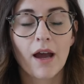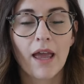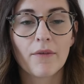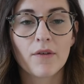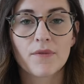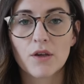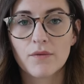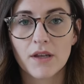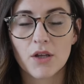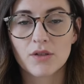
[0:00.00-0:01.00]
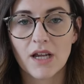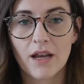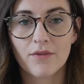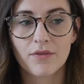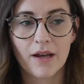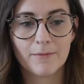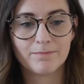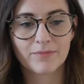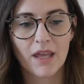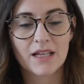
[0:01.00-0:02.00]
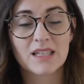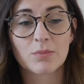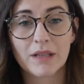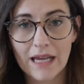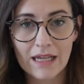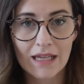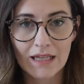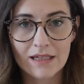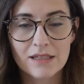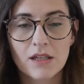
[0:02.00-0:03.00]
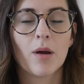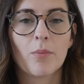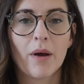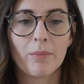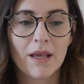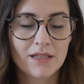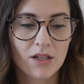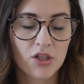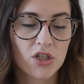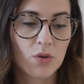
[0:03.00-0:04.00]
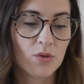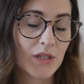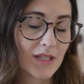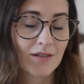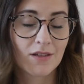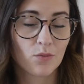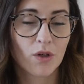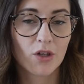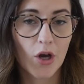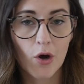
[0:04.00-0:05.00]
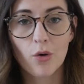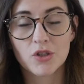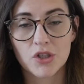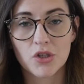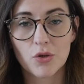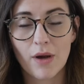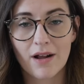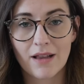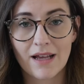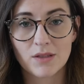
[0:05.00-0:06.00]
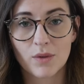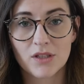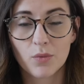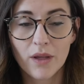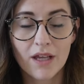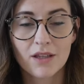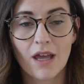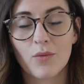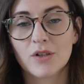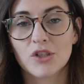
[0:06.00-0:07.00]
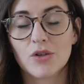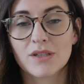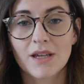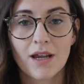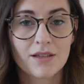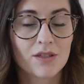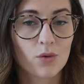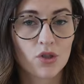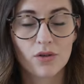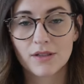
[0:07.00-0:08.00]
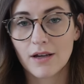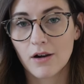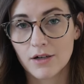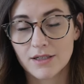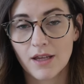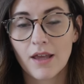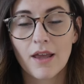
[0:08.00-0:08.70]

I have a few videos kind of um, explaining this, but basically she would just would go to a class once a week that would do science, socials, art,